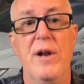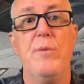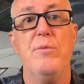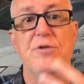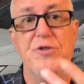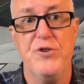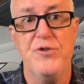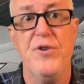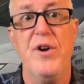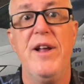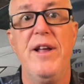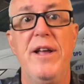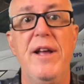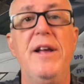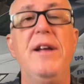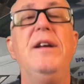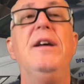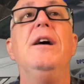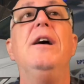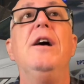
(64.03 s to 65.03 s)
he was
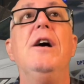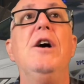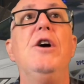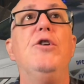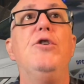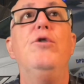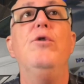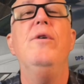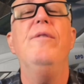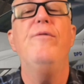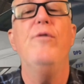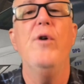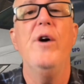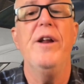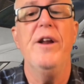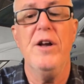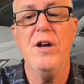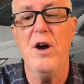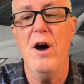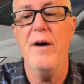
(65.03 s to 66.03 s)
drinking to
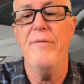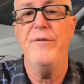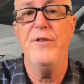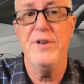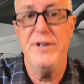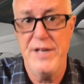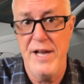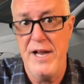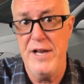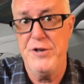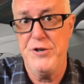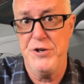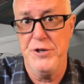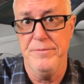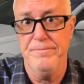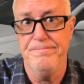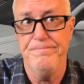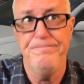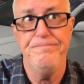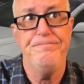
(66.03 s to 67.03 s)
avoid a
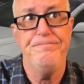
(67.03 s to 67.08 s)
confrontation.